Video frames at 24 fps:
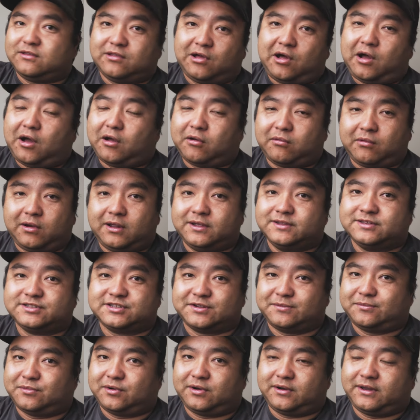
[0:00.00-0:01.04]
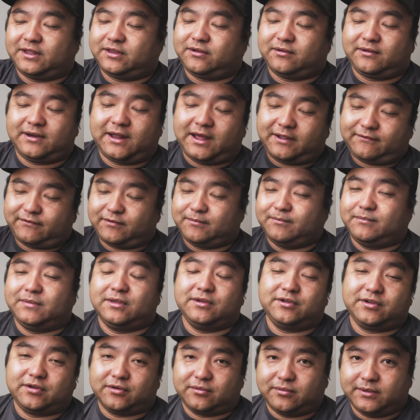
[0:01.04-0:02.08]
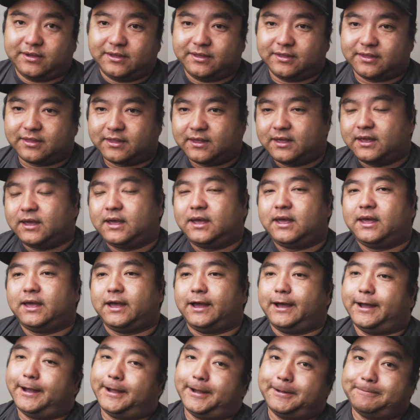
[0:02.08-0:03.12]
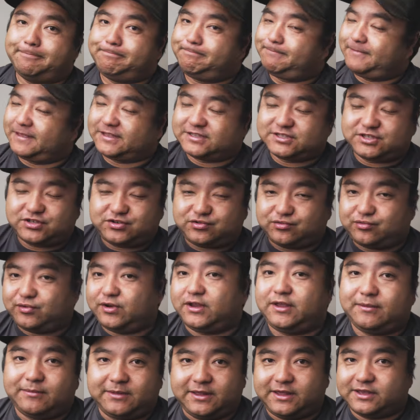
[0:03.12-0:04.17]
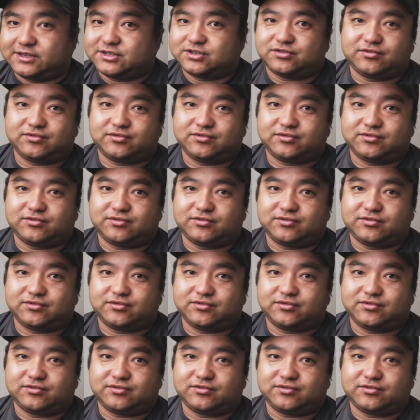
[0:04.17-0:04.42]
long run somewhere that you're not familiar with, extremely